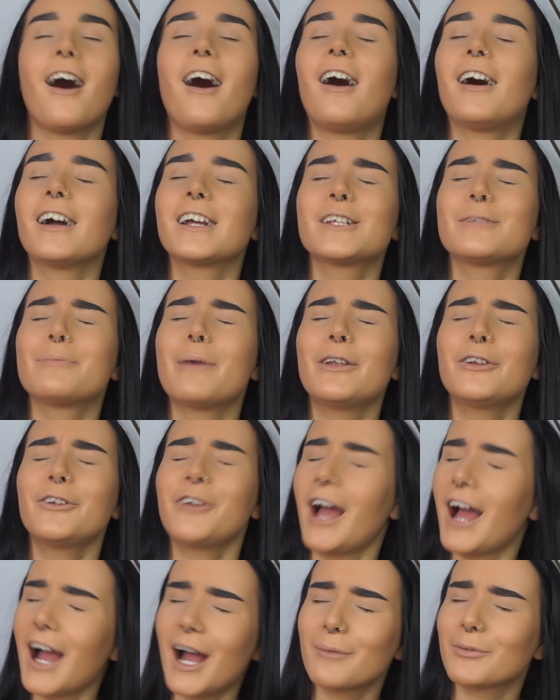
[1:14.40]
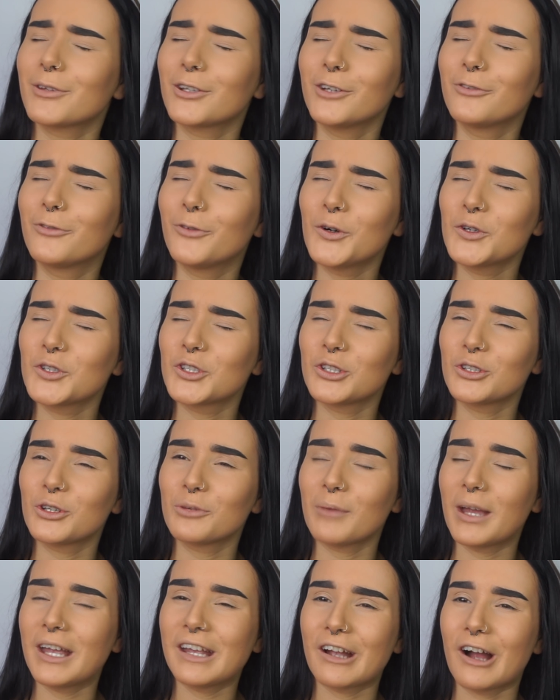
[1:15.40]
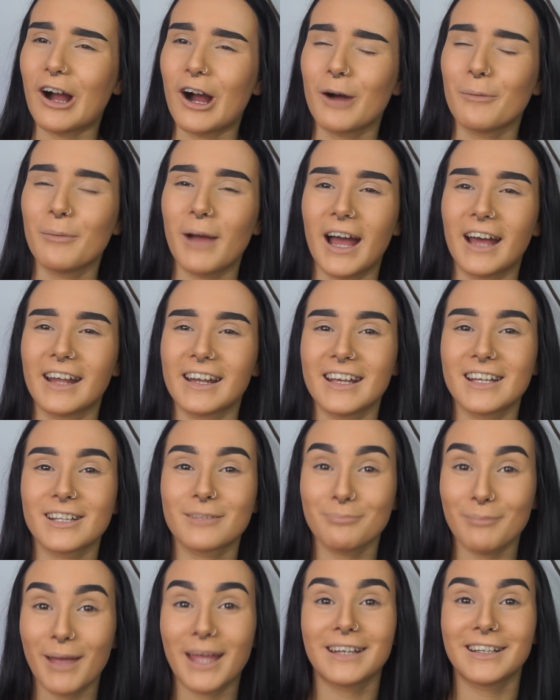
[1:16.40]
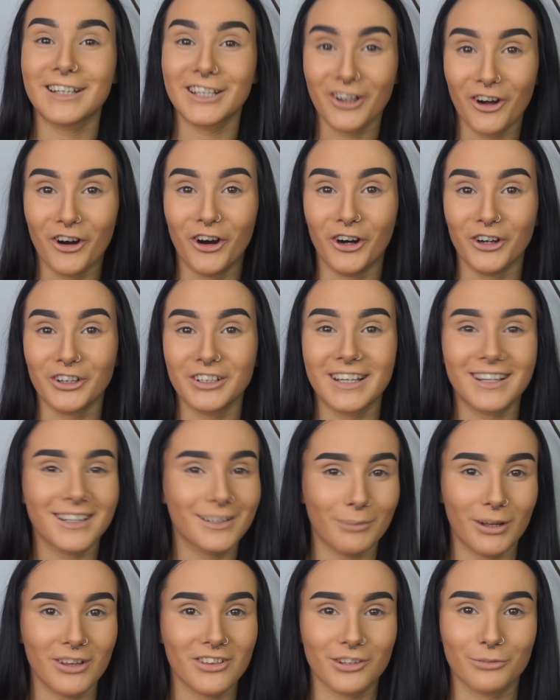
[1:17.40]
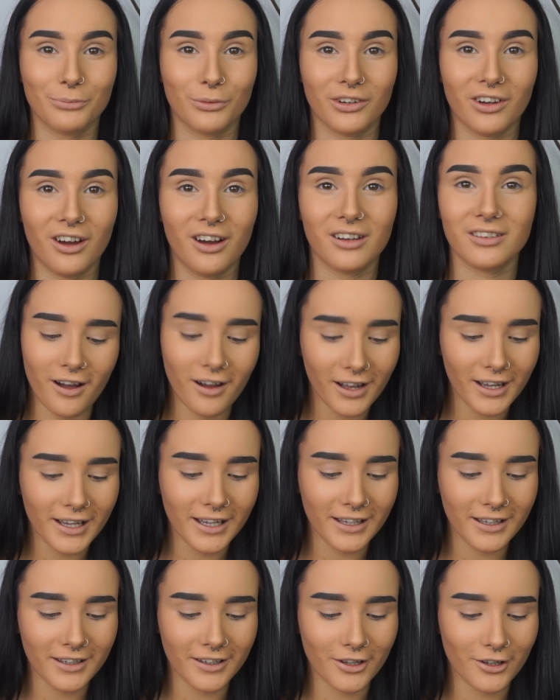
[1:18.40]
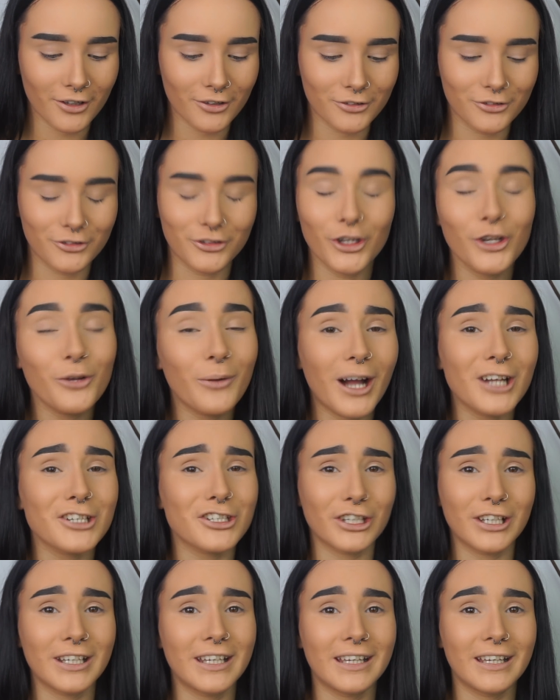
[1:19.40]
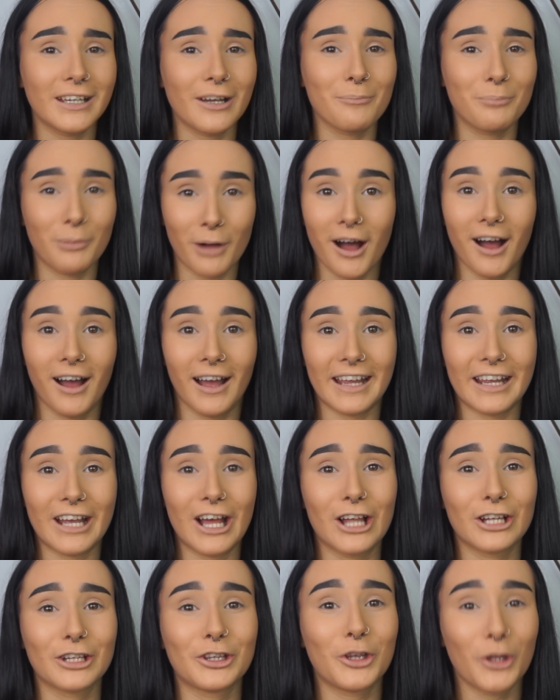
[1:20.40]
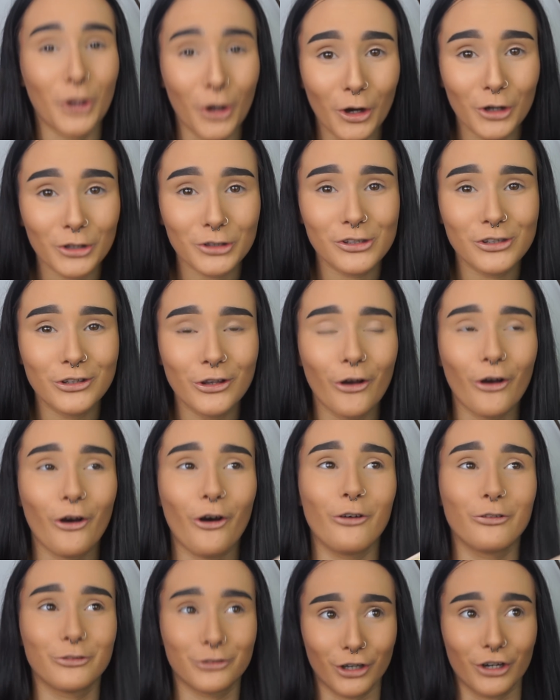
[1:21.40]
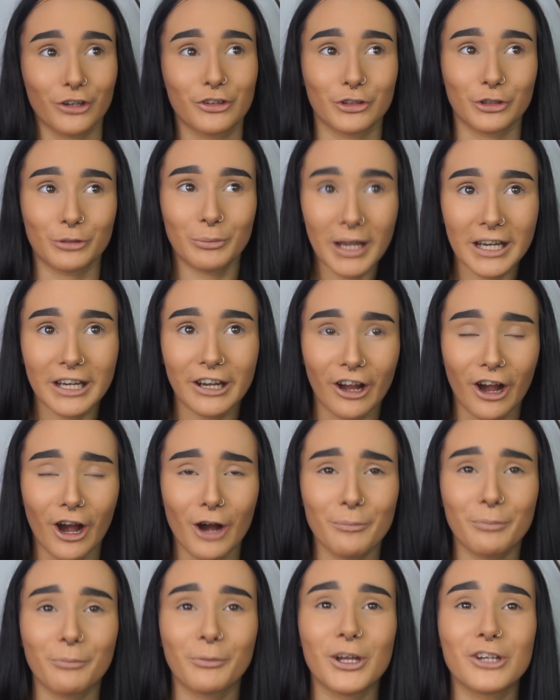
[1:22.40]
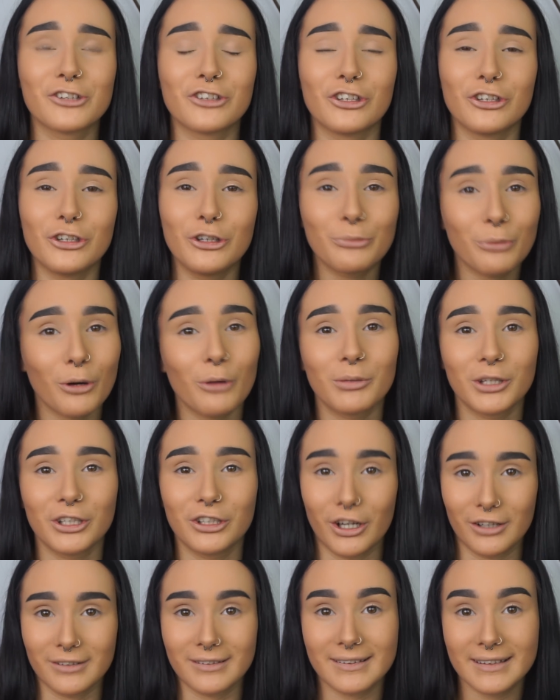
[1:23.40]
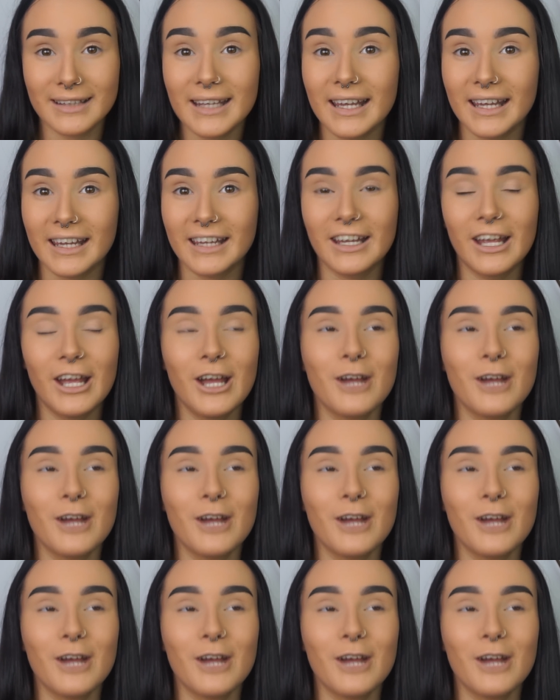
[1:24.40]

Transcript: I spend an absolute fortune on makeup and it's mainly on expensive products. I do actually buy a lot of drugstore makeup, which you probably don't see